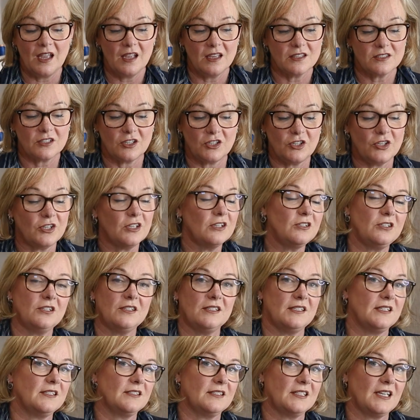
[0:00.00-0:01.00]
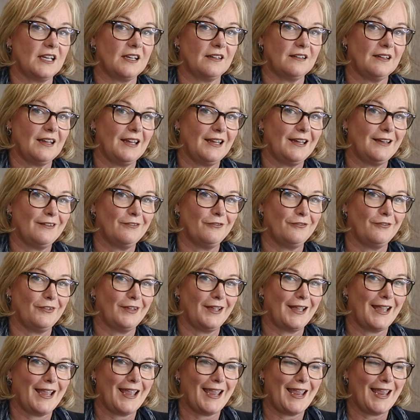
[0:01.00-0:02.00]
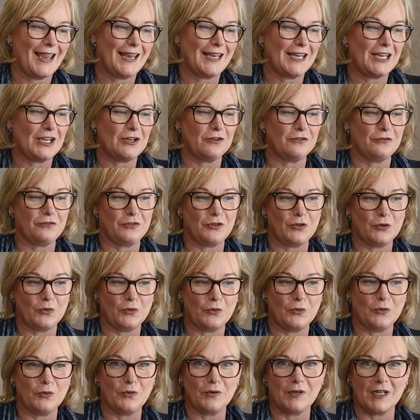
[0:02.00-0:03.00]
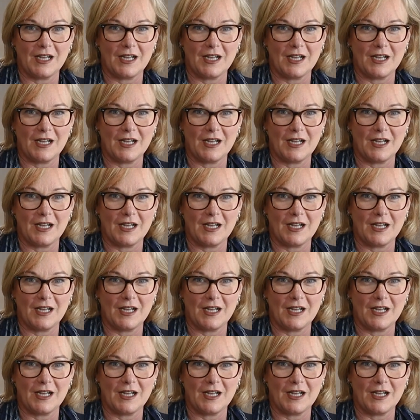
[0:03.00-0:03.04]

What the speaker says: So you can use this technique for any of your